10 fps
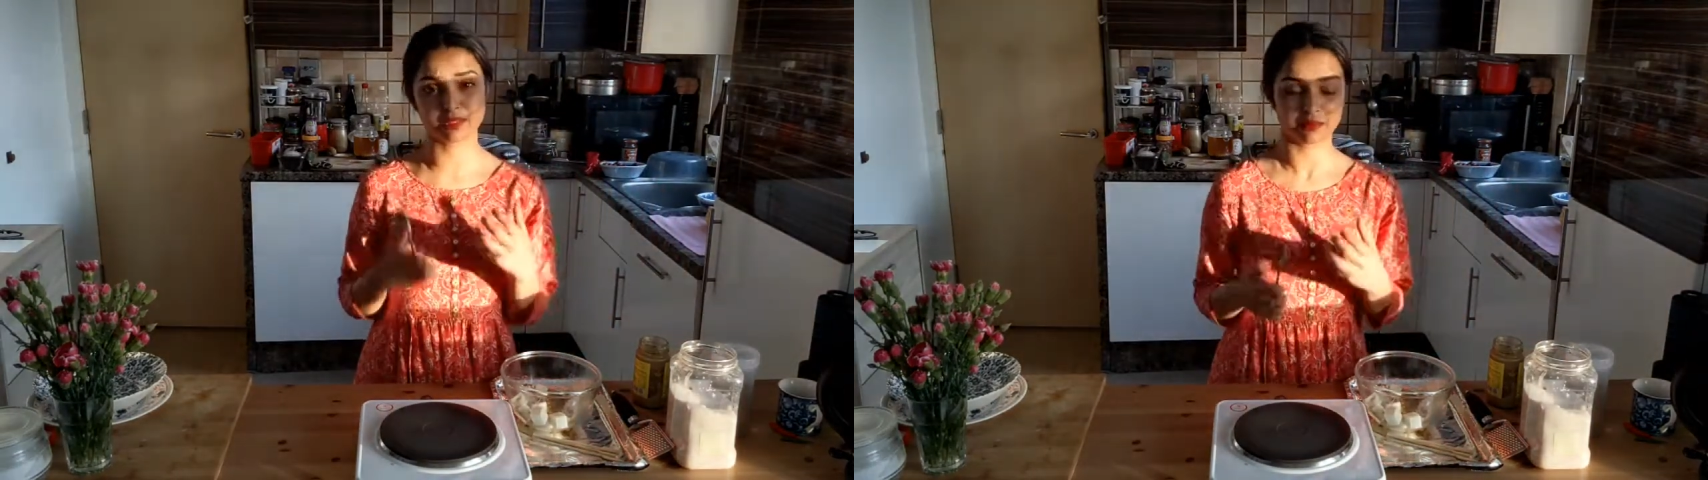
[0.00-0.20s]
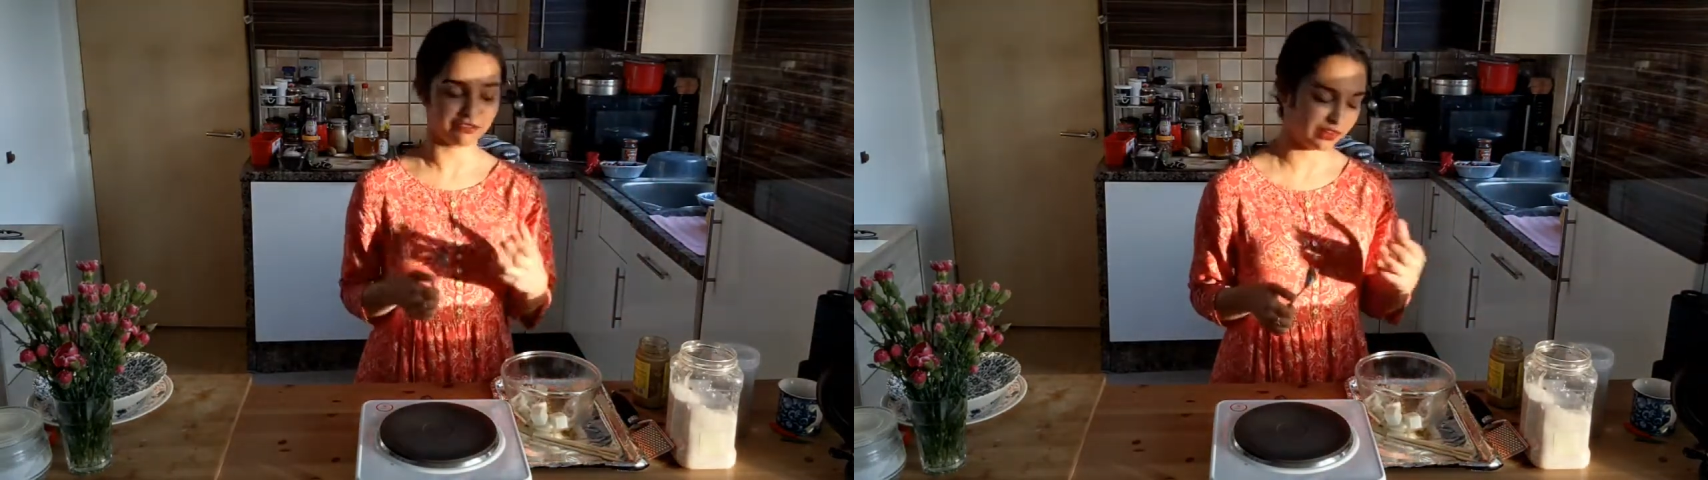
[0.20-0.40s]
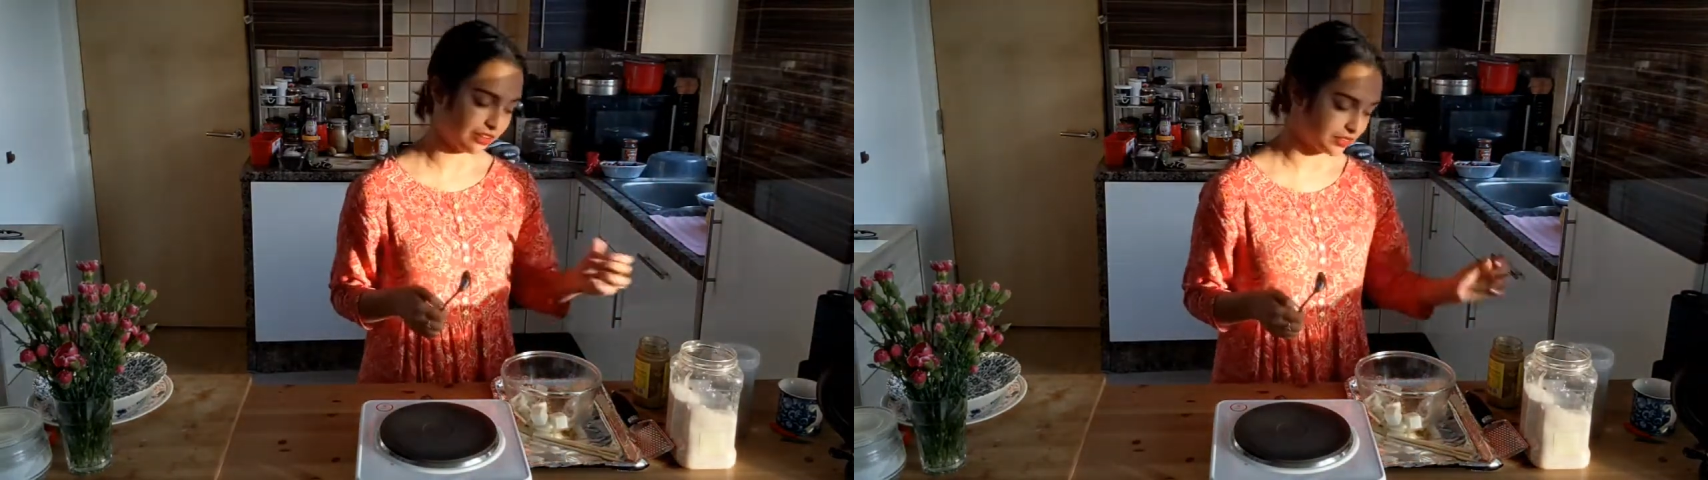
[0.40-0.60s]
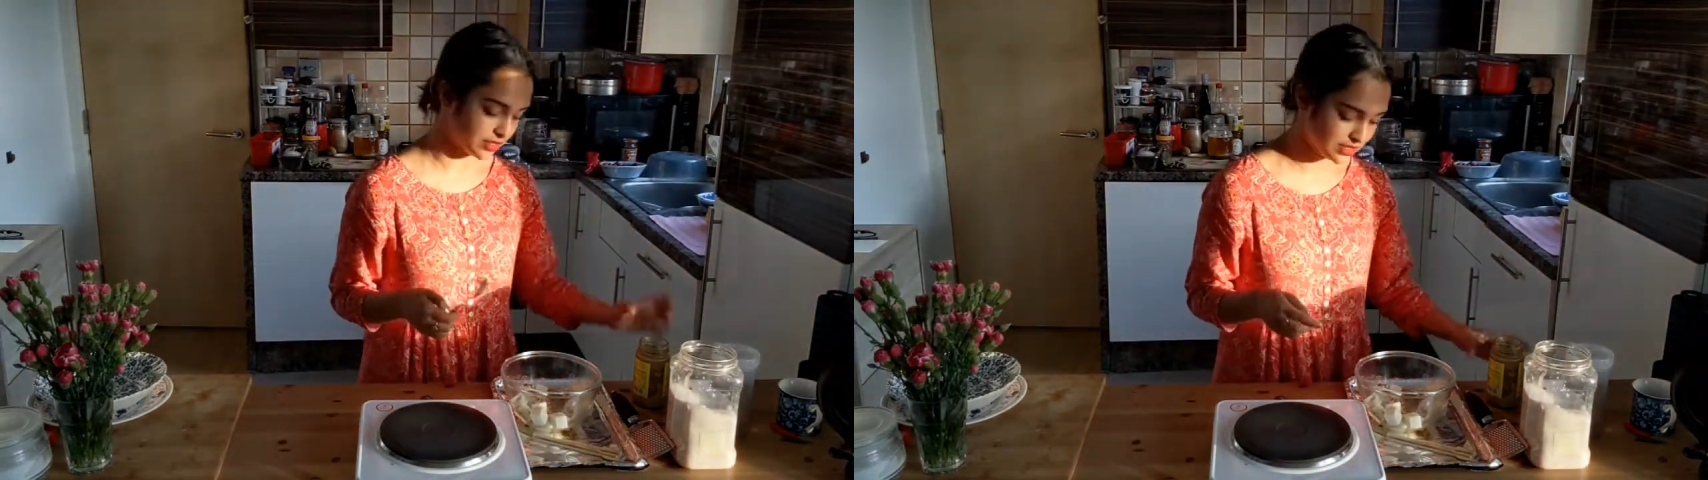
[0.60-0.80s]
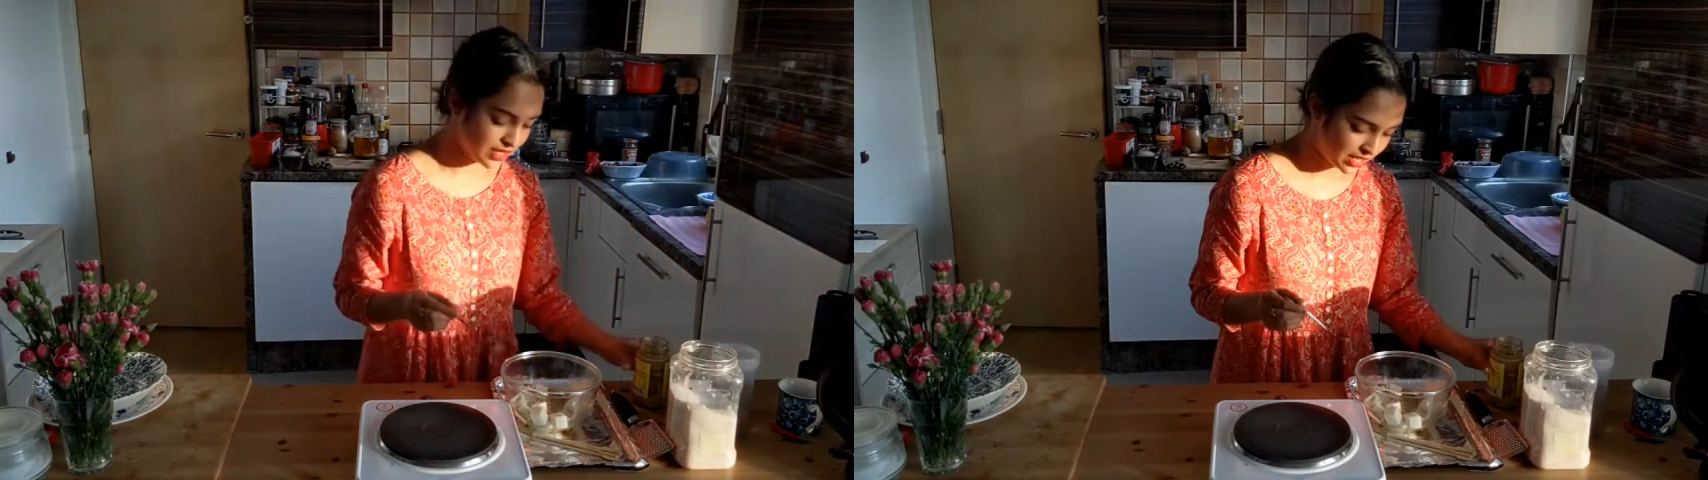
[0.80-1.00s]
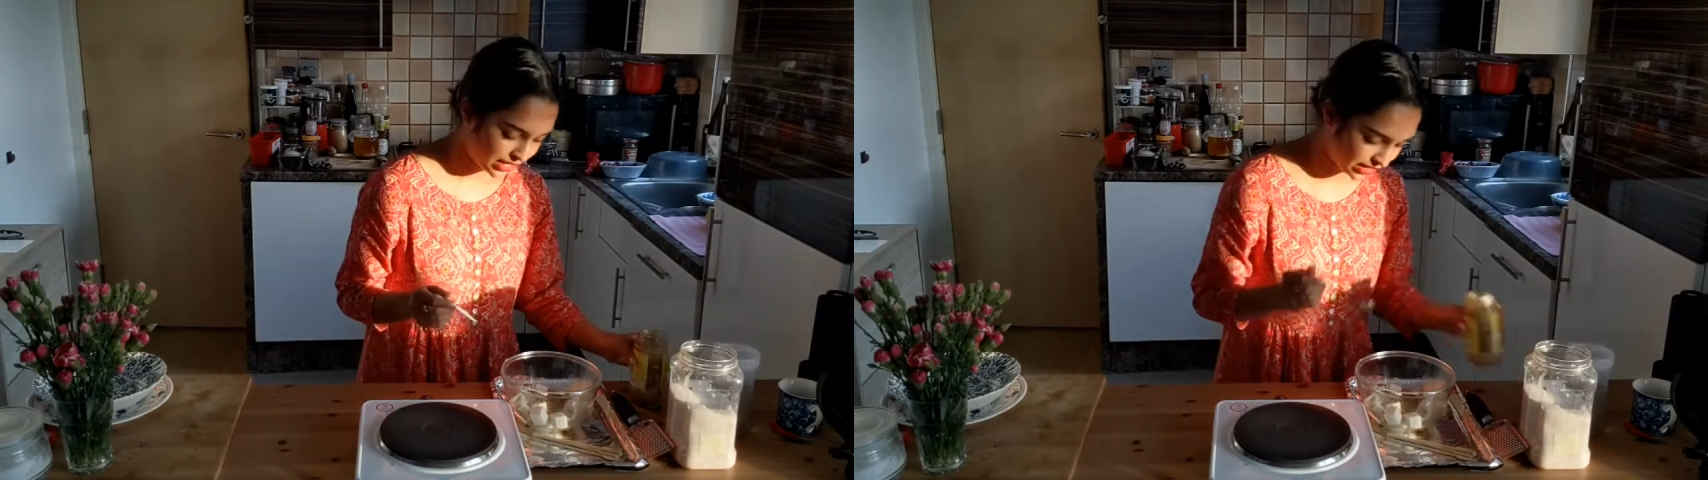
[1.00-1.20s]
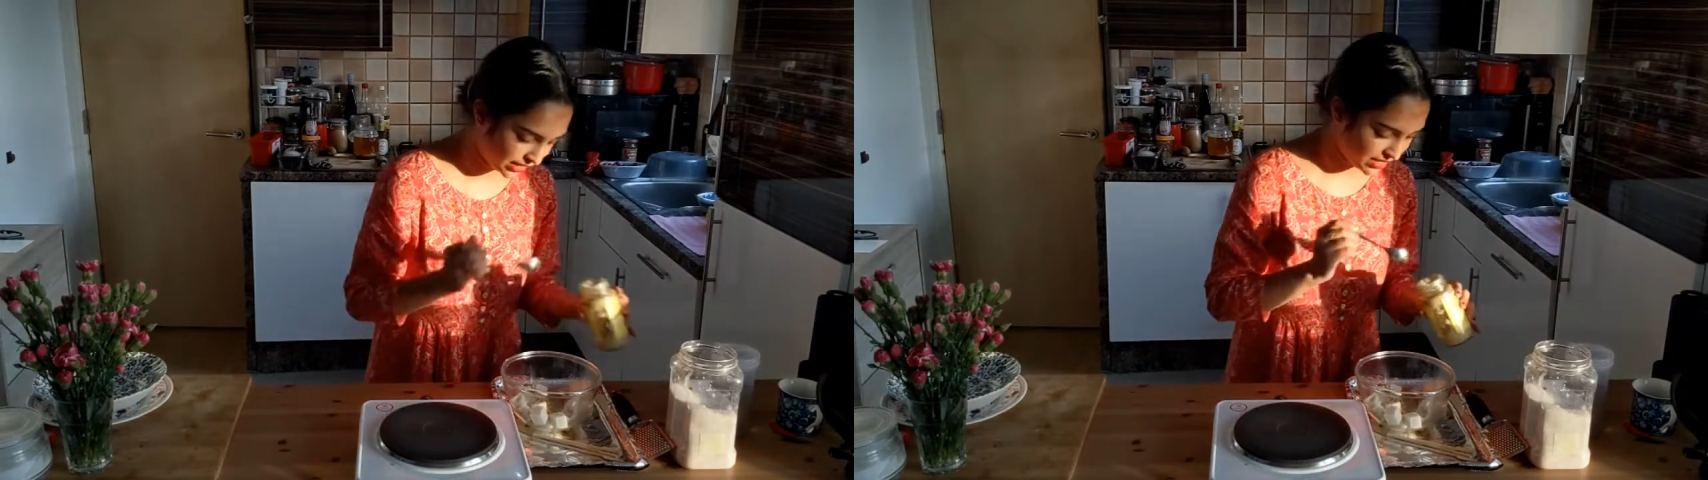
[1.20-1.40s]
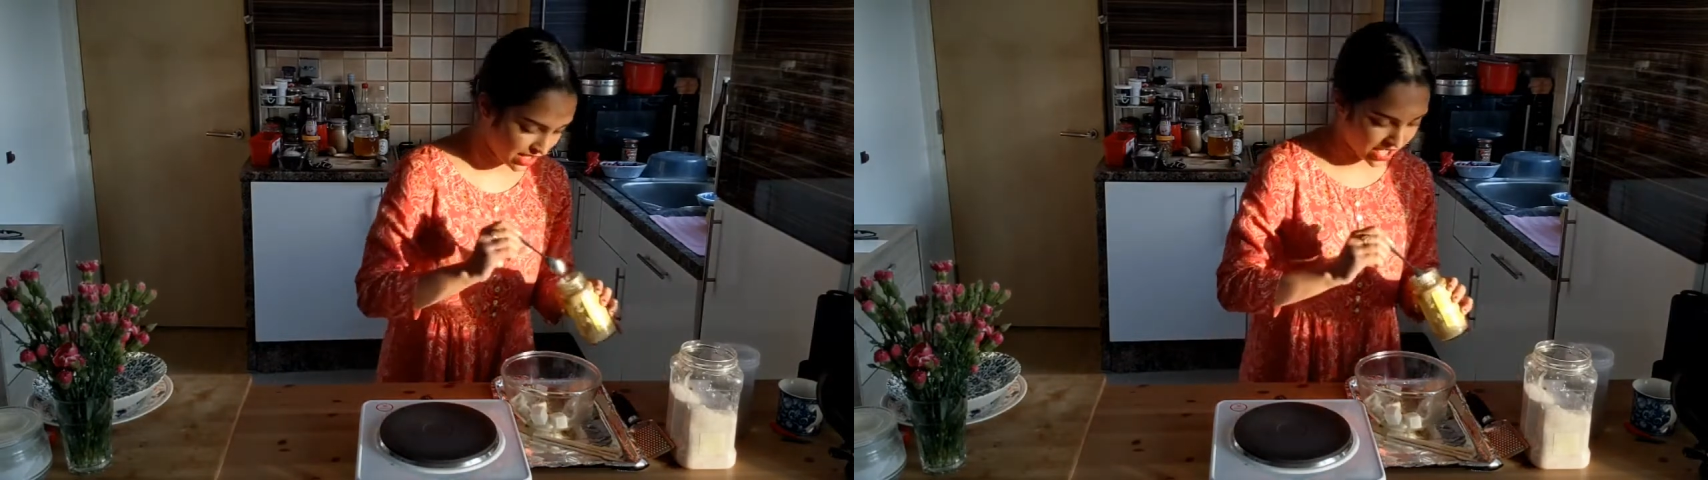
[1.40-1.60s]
up the flavors in it.